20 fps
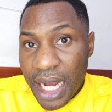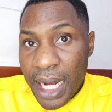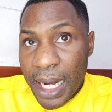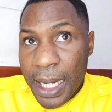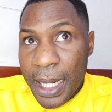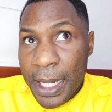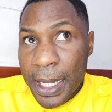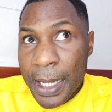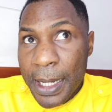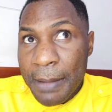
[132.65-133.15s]

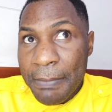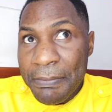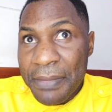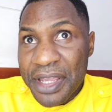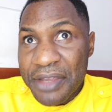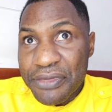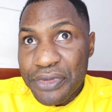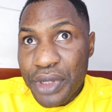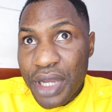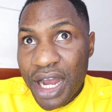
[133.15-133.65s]

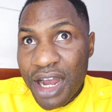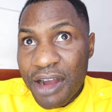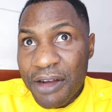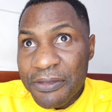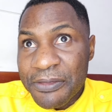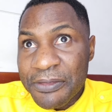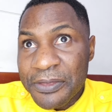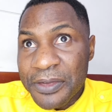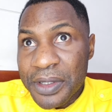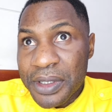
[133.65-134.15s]
if you
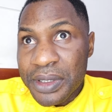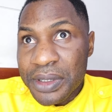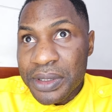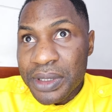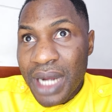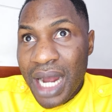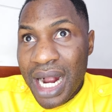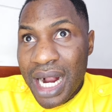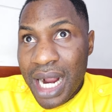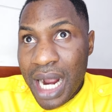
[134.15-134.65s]
have
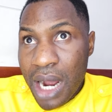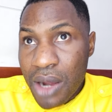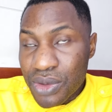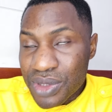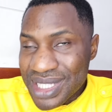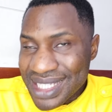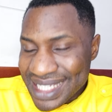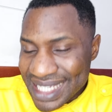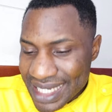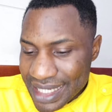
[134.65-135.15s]

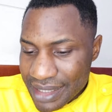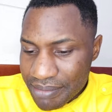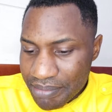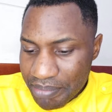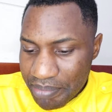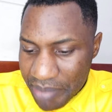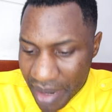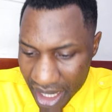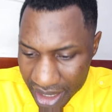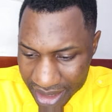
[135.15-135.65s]

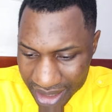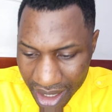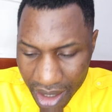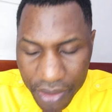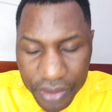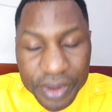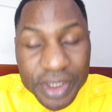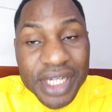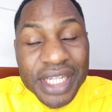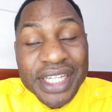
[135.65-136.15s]
accounting
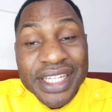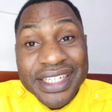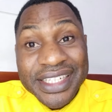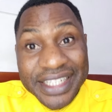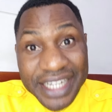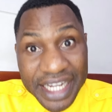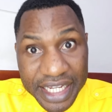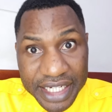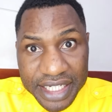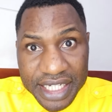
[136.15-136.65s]
background,
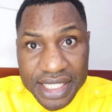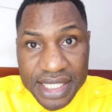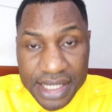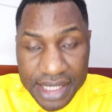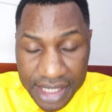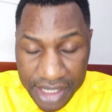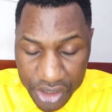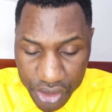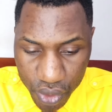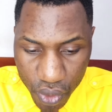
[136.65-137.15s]
then this
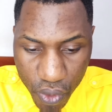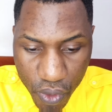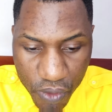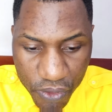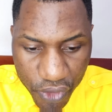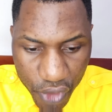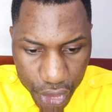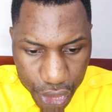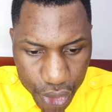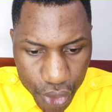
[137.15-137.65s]
is a school
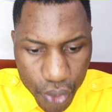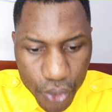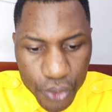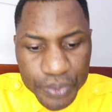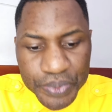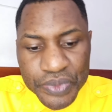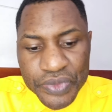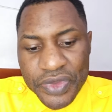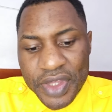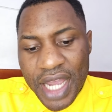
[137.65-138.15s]
for
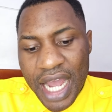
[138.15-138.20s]
you.